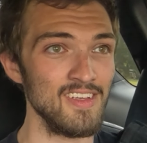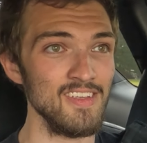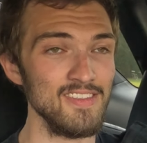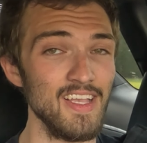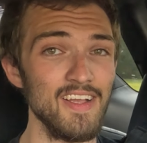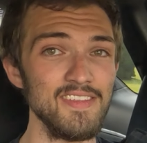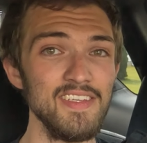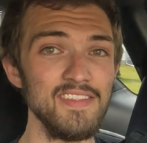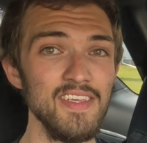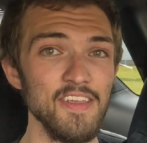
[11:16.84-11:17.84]
Scion
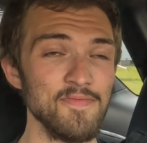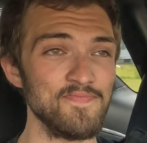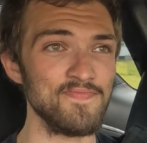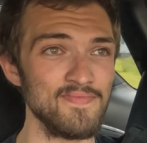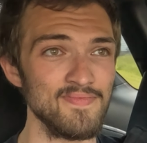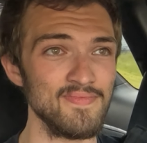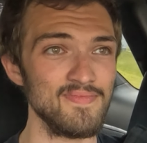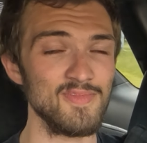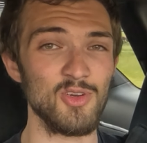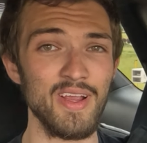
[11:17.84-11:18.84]
TC.
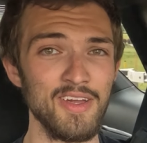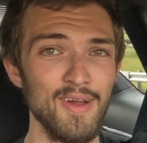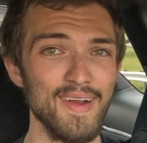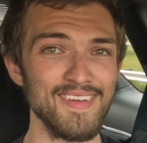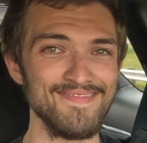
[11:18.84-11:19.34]
Great car.